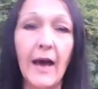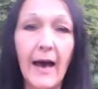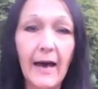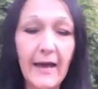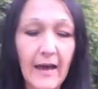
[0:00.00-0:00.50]

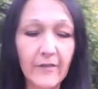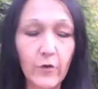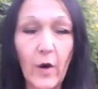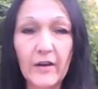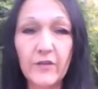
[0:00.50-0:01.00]
I
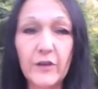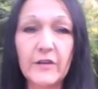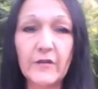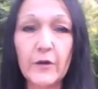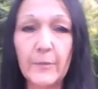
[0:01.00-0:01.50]
have quite a
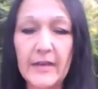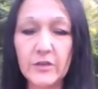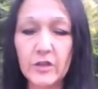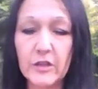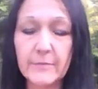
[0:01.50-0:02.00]
few different
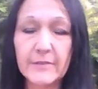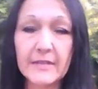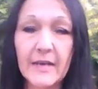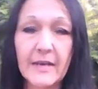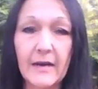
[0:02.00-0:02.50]

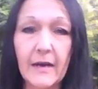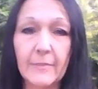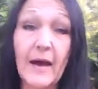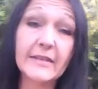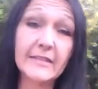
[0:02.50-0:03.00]
pendulums.
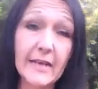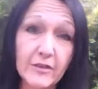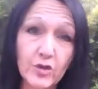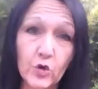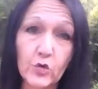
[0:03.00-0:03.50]
I
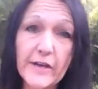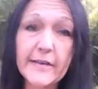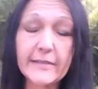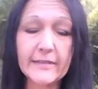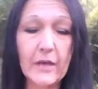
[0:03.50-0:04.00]
design
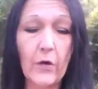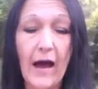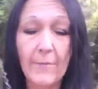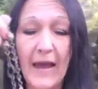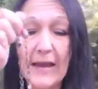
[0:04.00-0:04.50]
jewelry, so
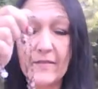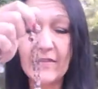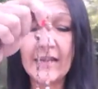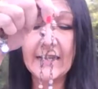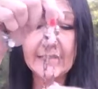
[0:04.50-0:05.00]
I made
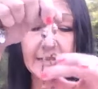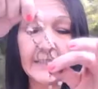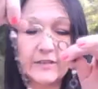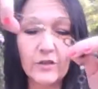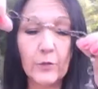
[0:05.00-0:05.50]
these, and
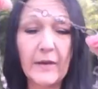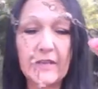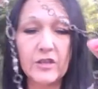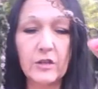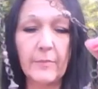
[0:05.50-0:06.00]
these are
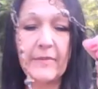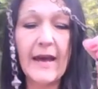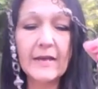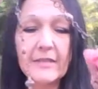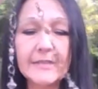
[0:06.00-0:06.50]
pendulum
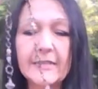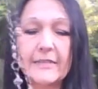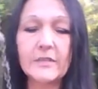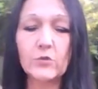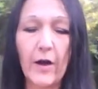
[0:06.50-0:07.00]

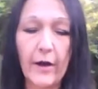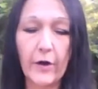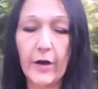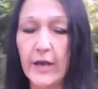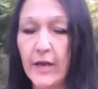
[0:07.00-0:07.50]
necklaces
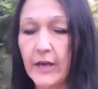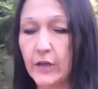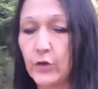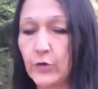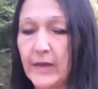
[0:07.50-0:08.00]
where
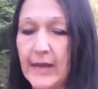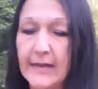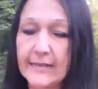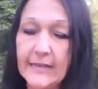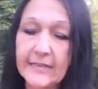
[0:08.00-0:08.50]
you
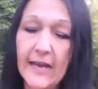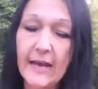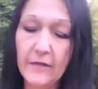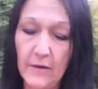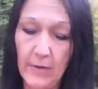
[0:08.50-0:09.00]
can
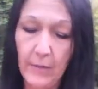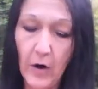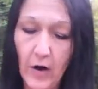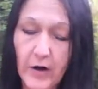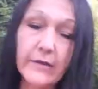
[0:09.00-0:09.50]
take them
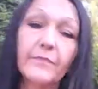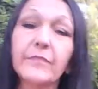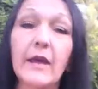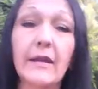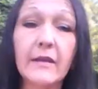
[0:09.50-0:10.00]
apart,
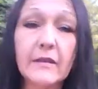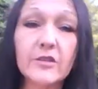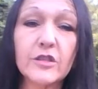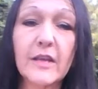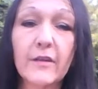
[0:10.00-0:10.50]
and
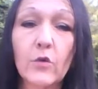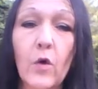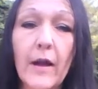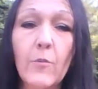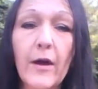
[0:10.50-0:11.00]
just like the
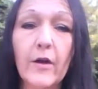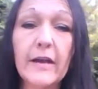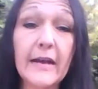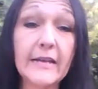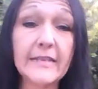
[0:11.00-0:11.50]
one I'm
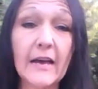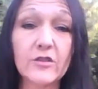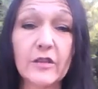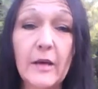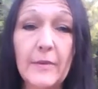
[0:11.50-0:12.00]
wearing, it is
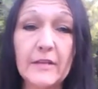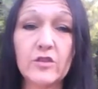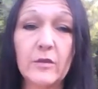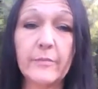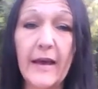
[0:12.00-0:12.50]
actually a
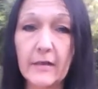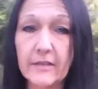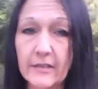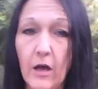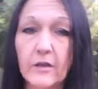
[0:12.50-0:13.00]
pendulum
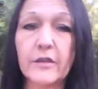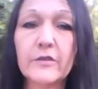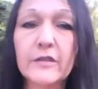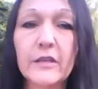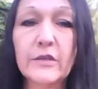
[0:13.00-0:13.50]
necklace
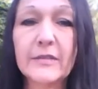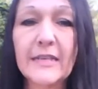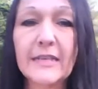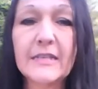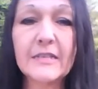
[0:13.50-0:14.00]
also. So you
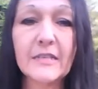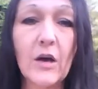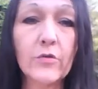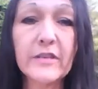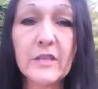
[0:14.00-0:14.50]
see this
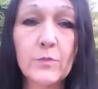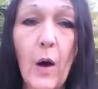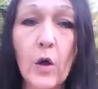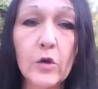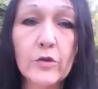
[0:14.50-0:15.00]
stone is
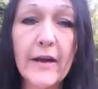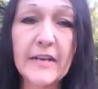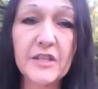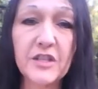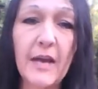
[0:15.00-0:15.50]
smaller
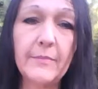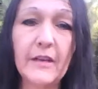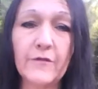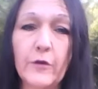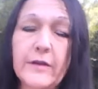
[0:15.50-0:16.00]
and it's shaped
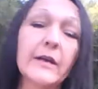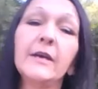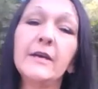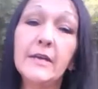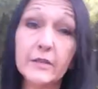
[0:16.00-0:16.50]
different,
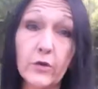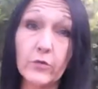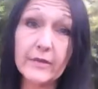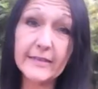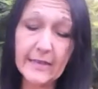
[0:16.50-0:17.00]
so it
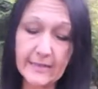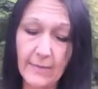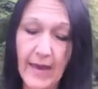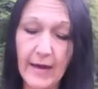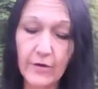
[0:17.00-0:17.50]
really
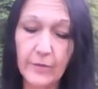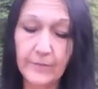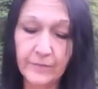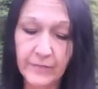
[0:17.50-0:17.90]
doesn't matter.